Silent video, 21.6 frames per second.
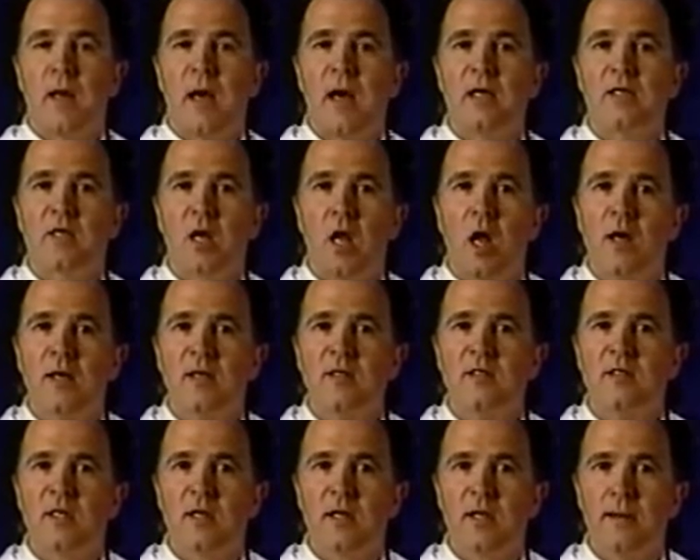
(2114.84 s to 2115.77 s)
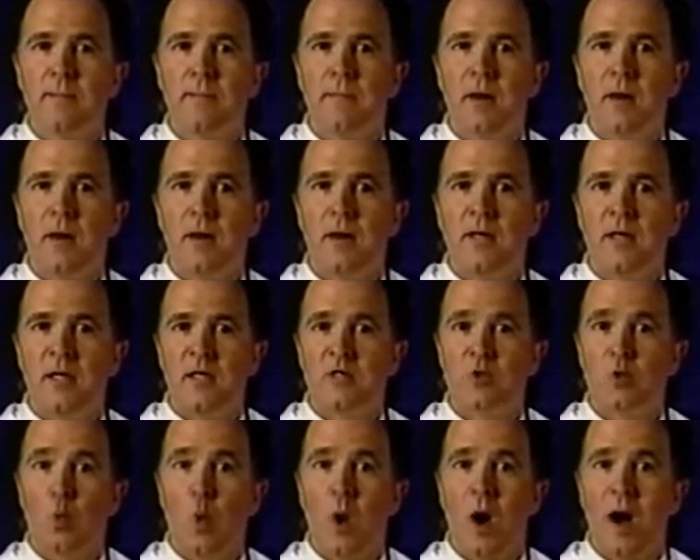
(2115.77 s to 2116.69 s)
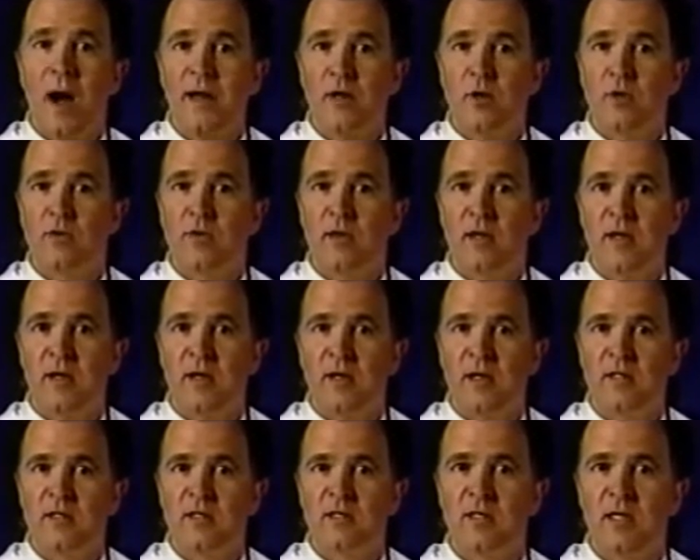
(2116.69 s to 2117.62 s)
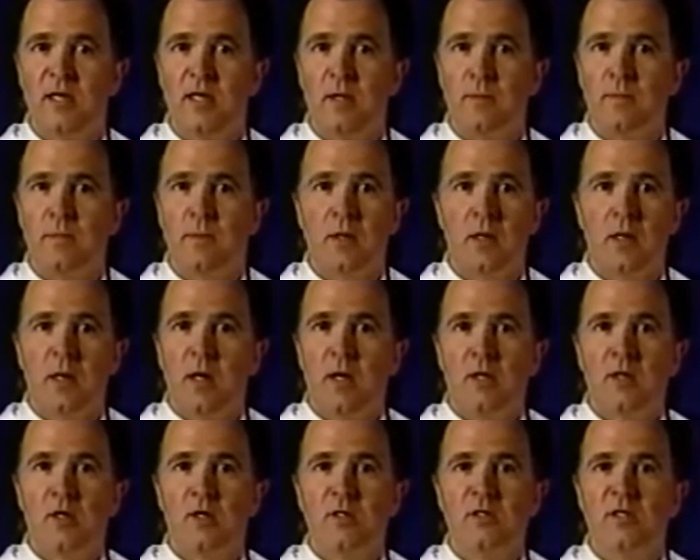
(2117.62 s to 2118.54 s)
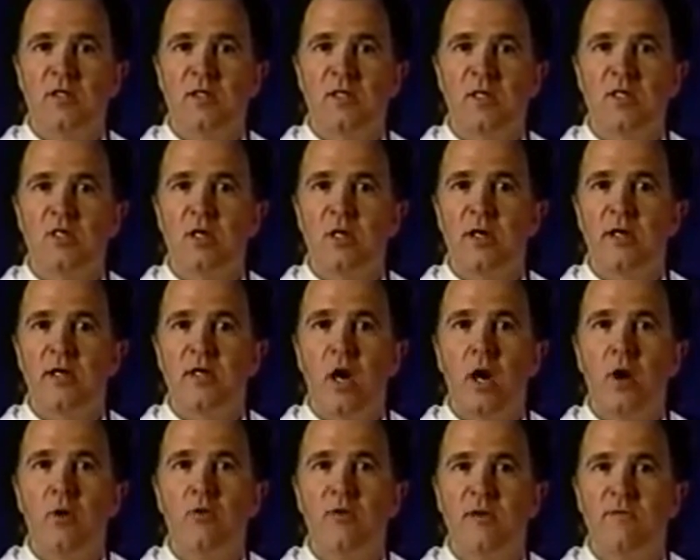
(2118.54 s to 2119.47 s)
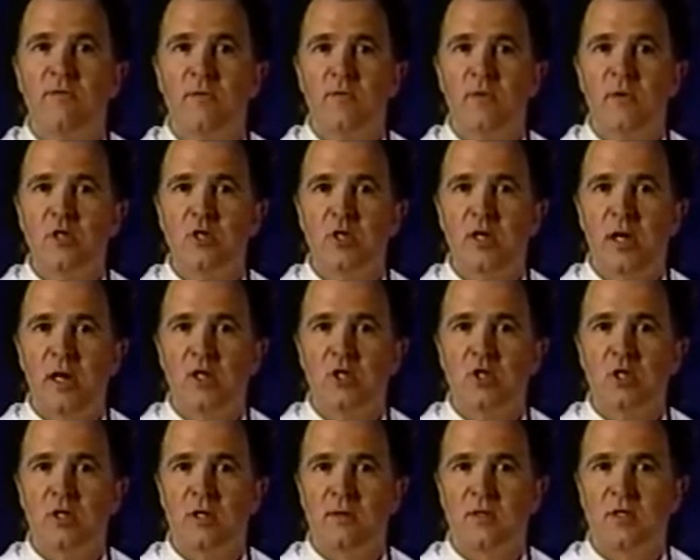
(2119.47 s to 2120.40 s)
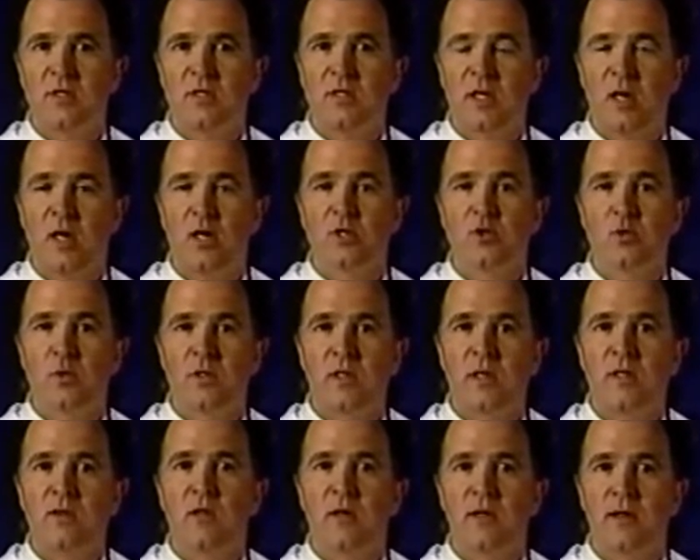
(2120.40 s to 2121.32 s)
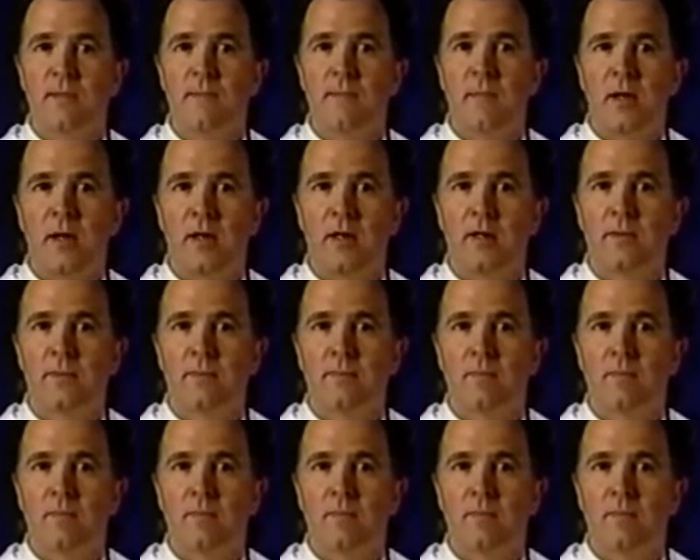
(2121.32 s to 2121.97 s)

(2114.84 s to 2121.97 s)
As long as the limb bud is wider than it is deep, there's essentially no differentiation of the cells within the limb bud.